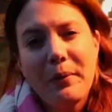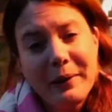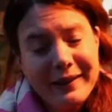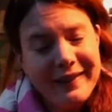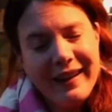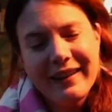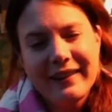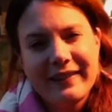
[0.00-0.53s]
We
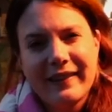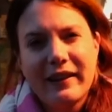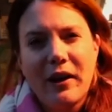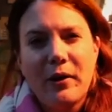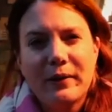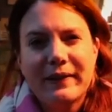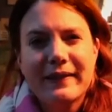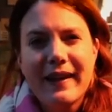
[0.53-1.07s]
decided to sit
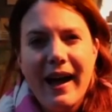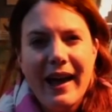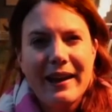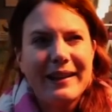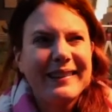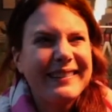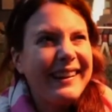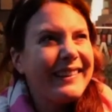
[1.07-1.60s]
outside,
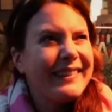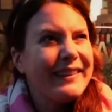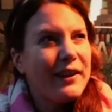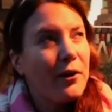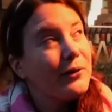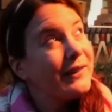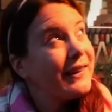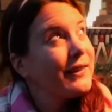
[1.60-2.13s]
and it's nice and
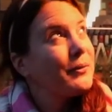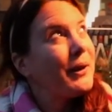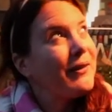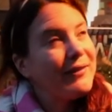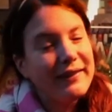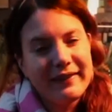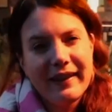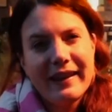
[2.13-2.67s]
cozy because we
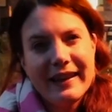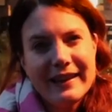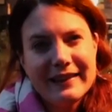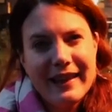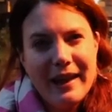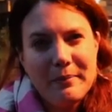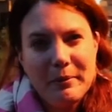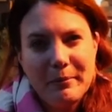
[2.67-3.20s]
have this heat
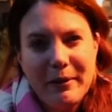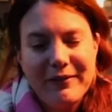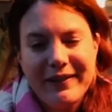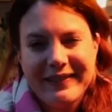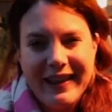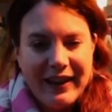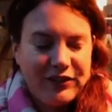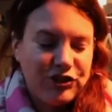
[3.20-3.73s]
lamp above
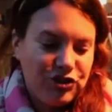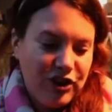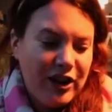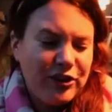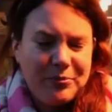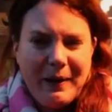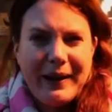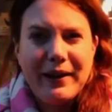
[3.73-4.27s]
us. I actually
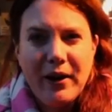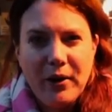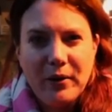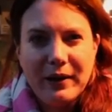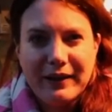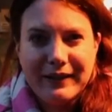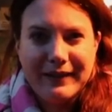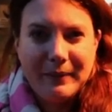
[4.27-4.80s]
changed my
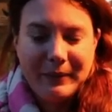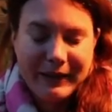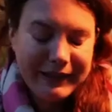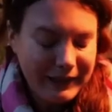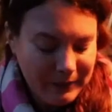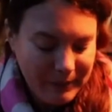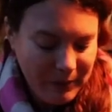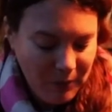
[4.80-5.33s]
coat into something a
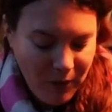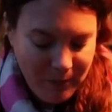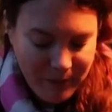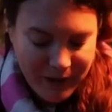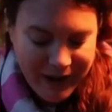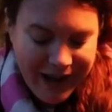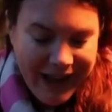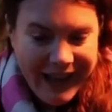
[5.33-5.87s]
little bit
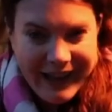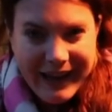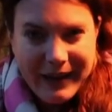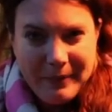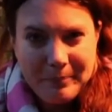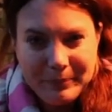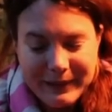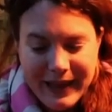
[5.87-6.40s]
warmer. I
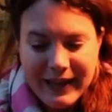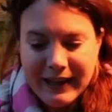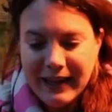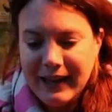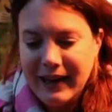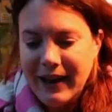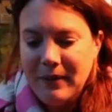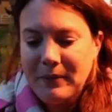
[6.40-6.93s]
got a
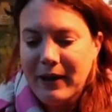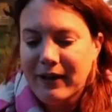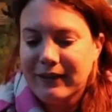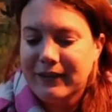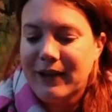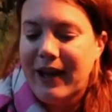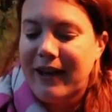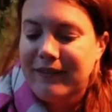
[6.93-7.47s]
blanket, and we
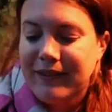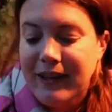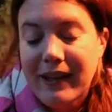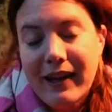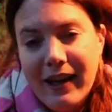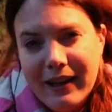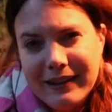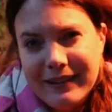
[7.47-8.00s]
also have
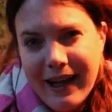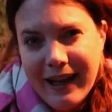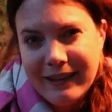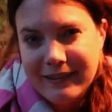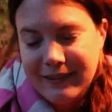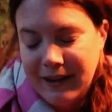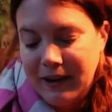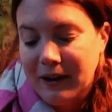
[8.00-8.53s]

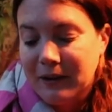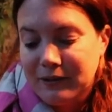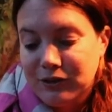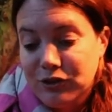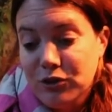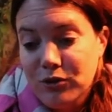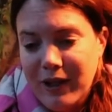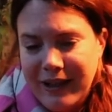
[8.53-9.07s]

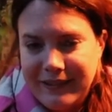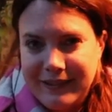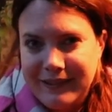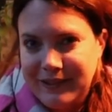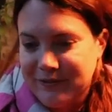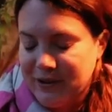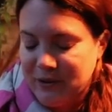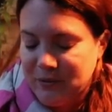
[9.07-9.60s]
two glasses of